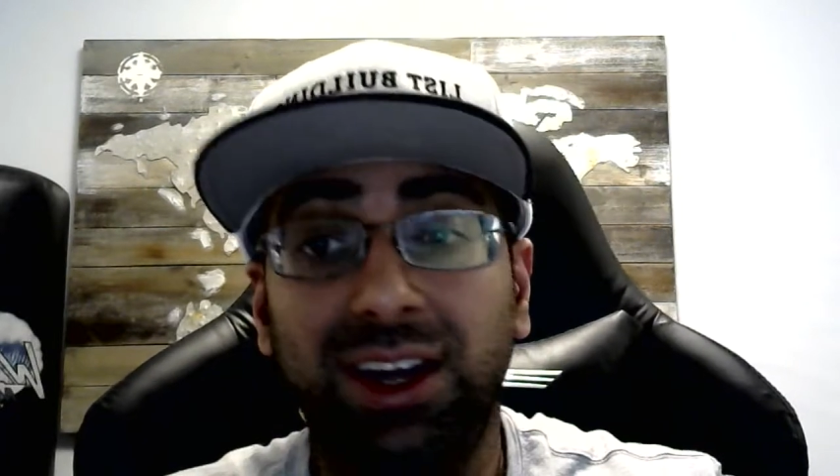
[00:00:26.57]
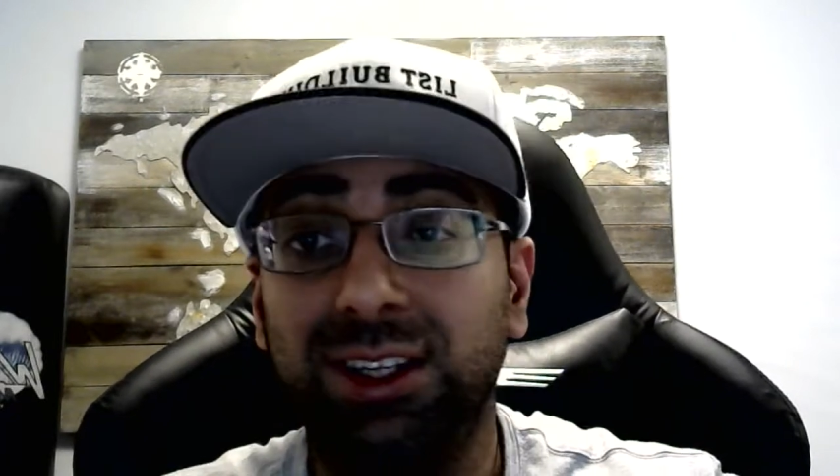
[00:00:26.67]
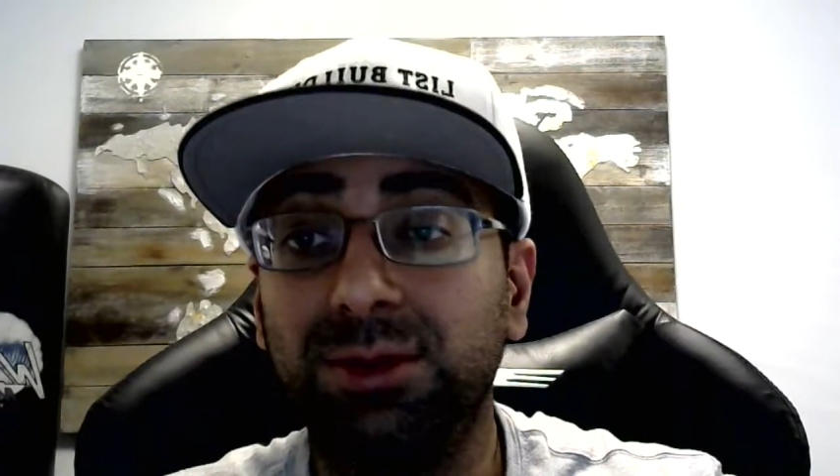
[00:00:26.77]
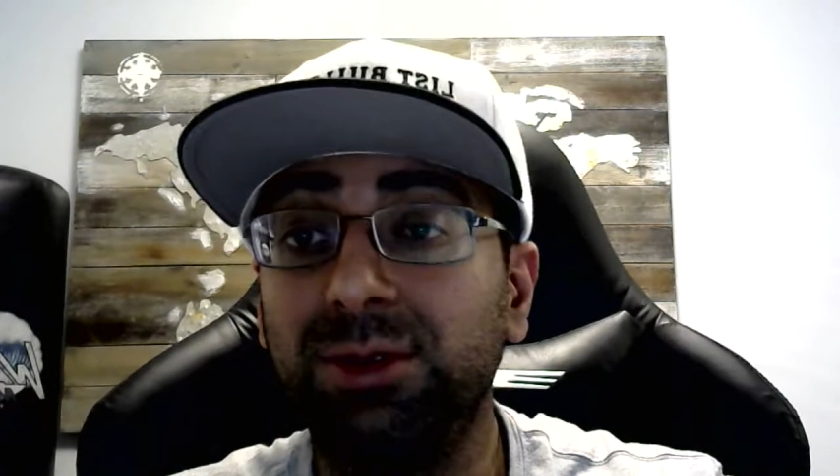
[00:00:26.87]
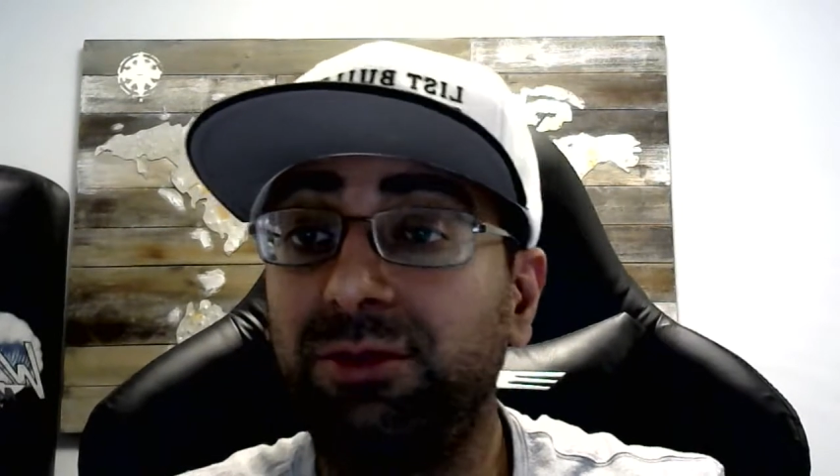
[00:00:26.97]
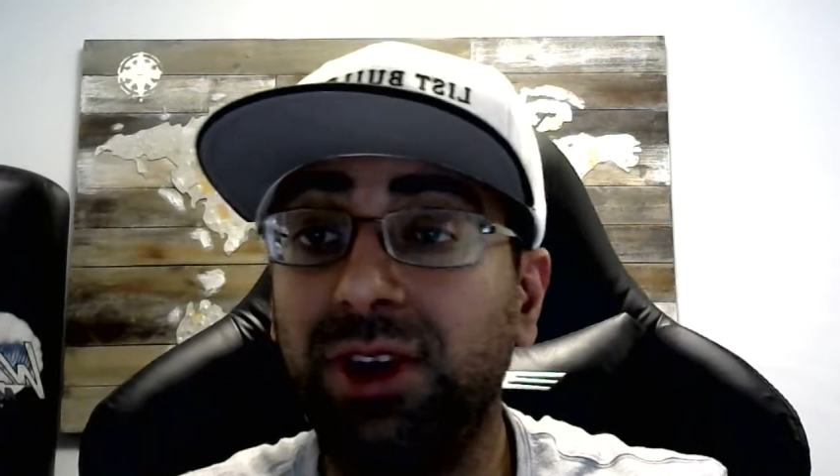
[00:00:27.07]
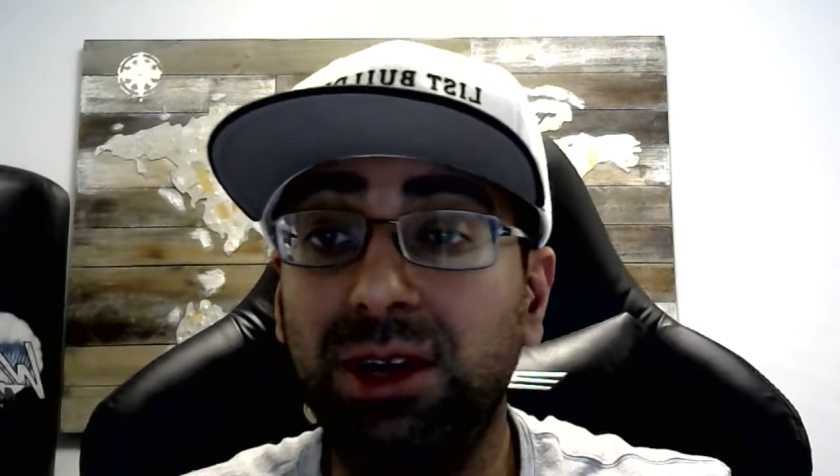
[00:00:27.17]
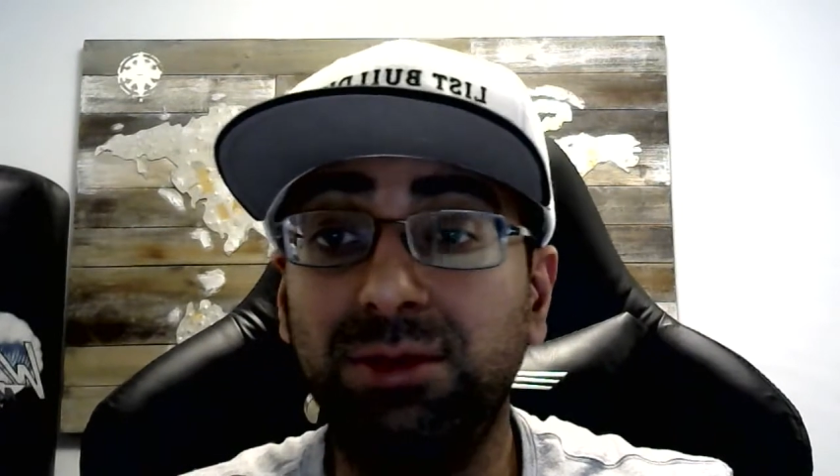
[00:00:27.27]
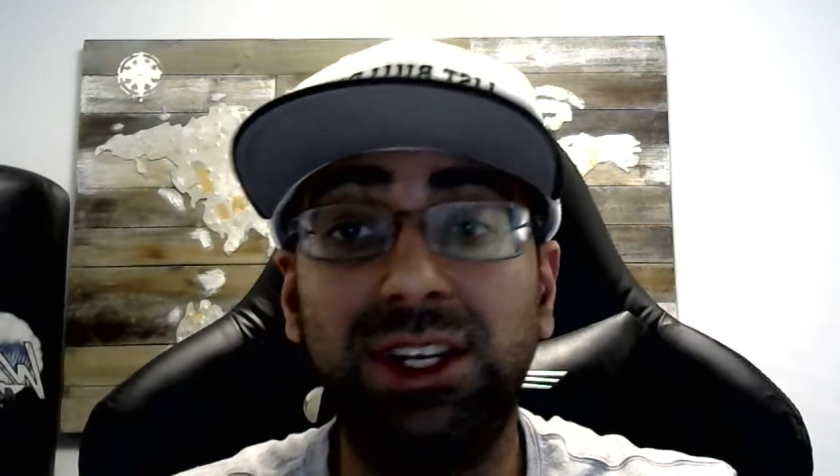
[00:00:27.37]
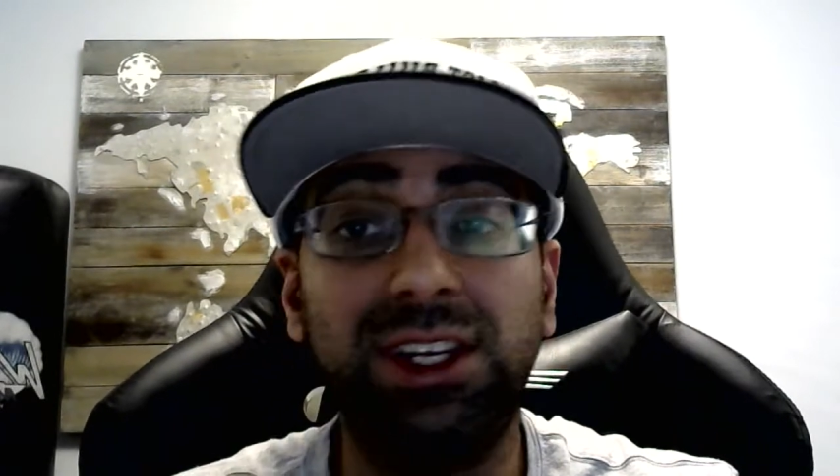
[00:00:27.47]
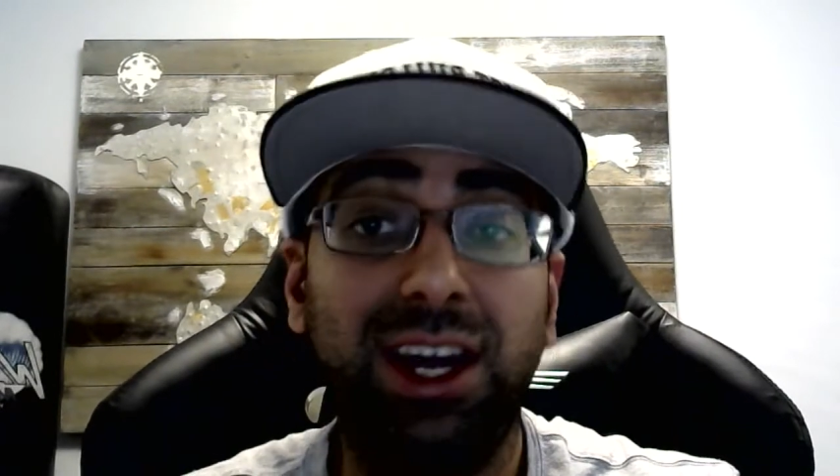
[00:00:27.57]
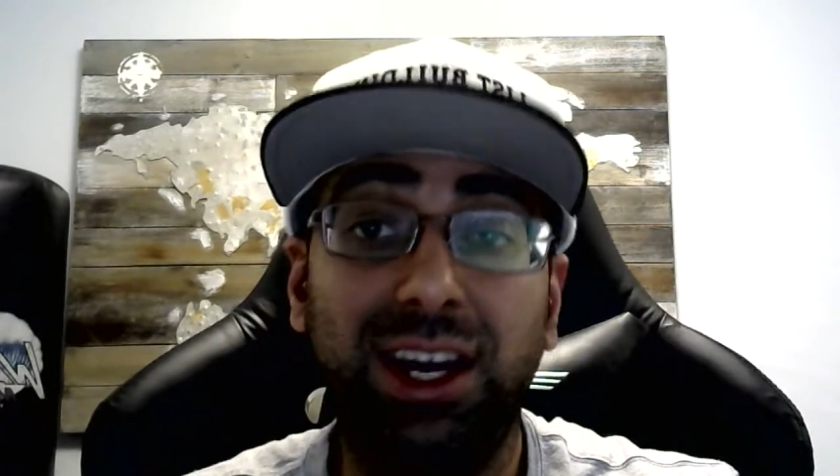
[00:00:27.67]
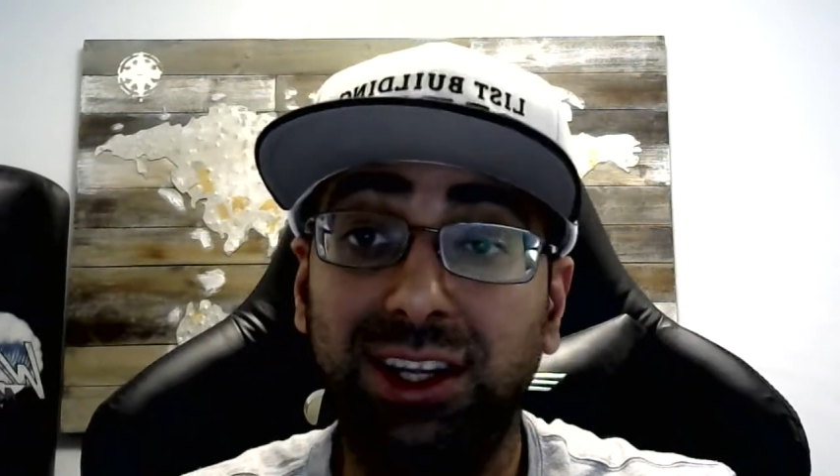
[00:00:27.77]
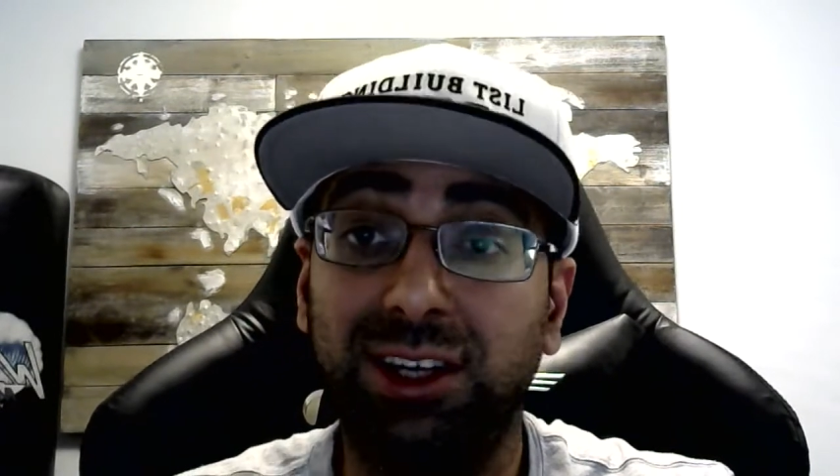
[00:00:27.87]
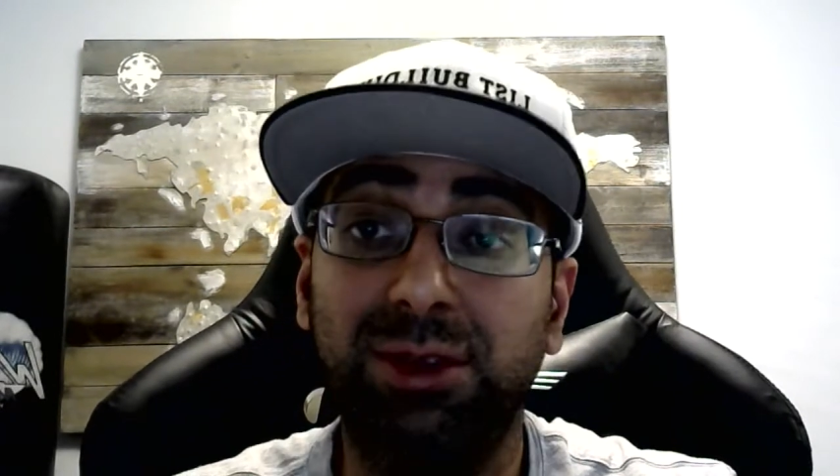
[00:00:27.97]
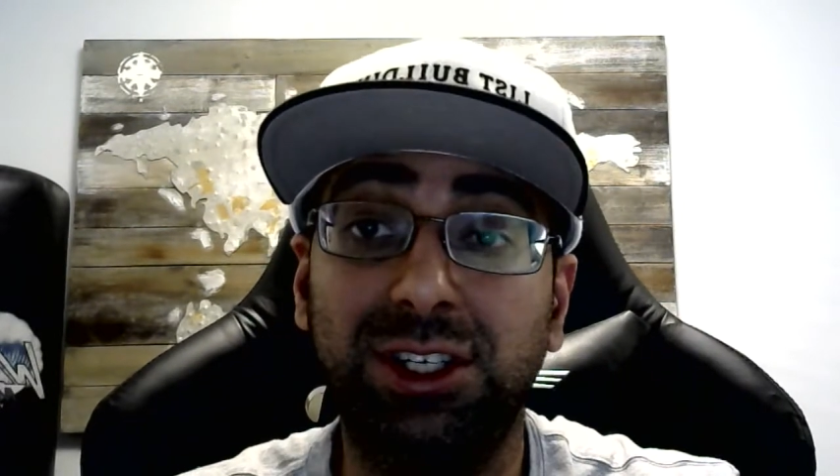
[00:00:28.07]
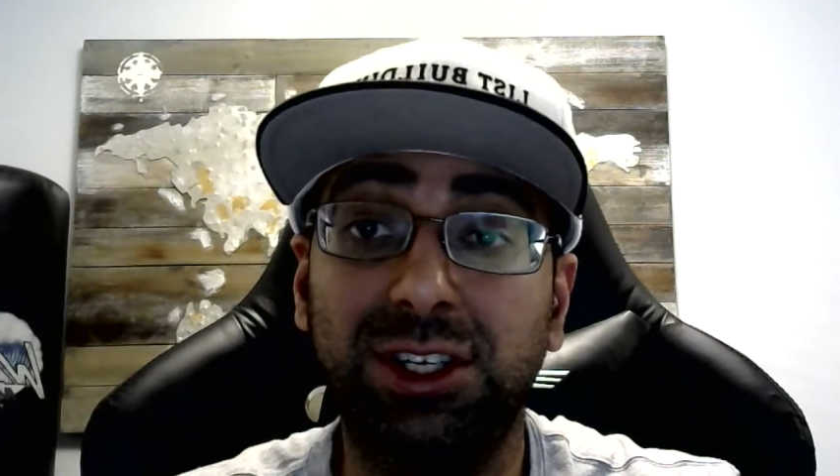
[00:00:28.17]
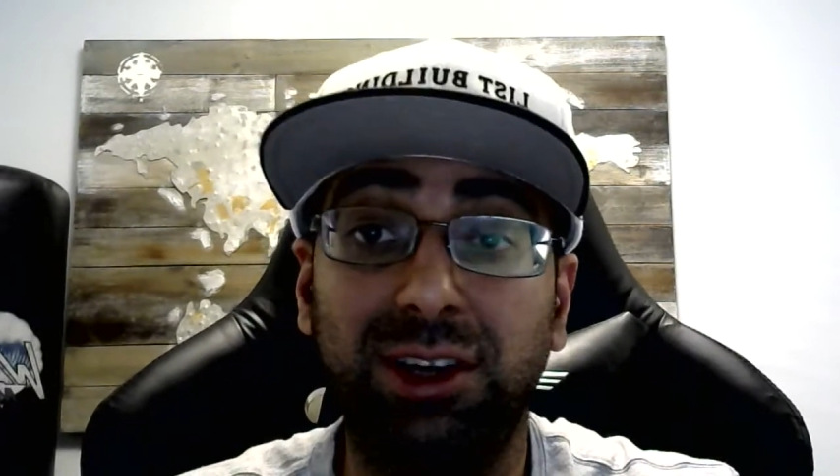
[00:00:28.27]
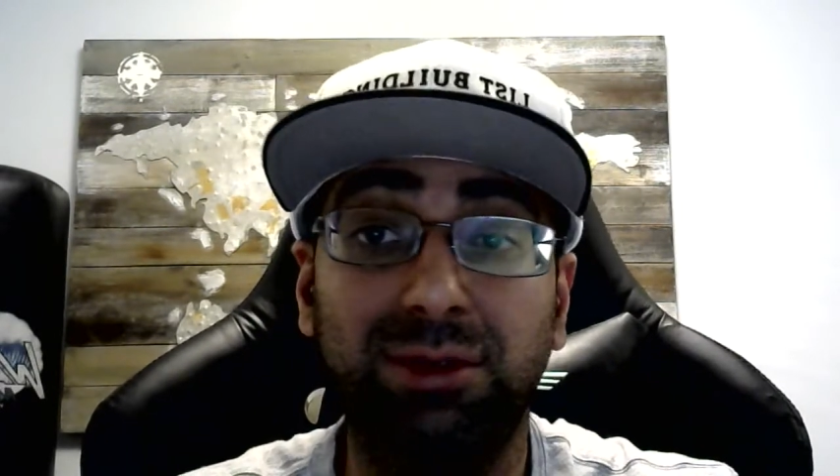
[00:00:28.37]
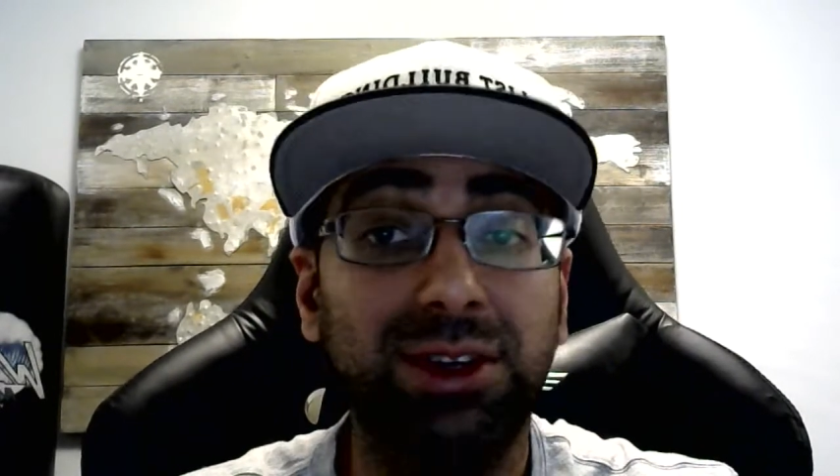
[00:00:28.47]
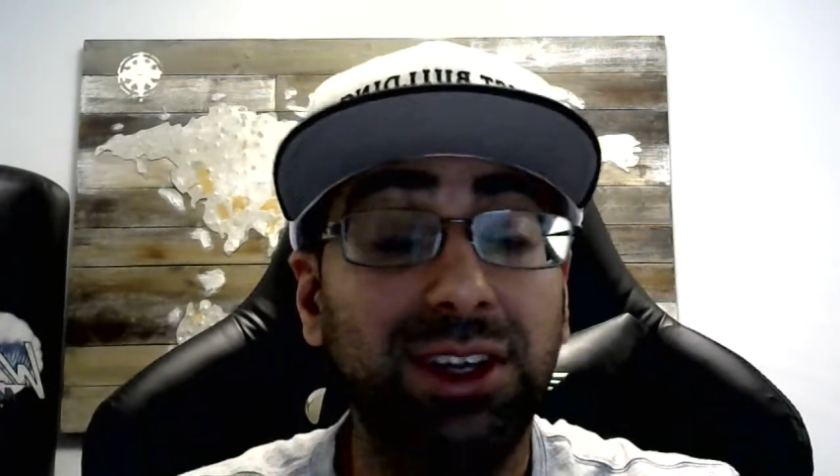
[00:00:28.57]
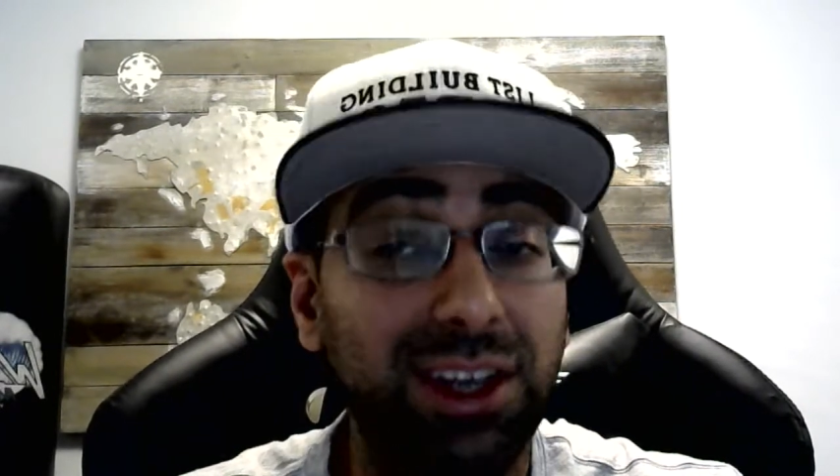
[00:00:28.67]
I love my family and I love my job.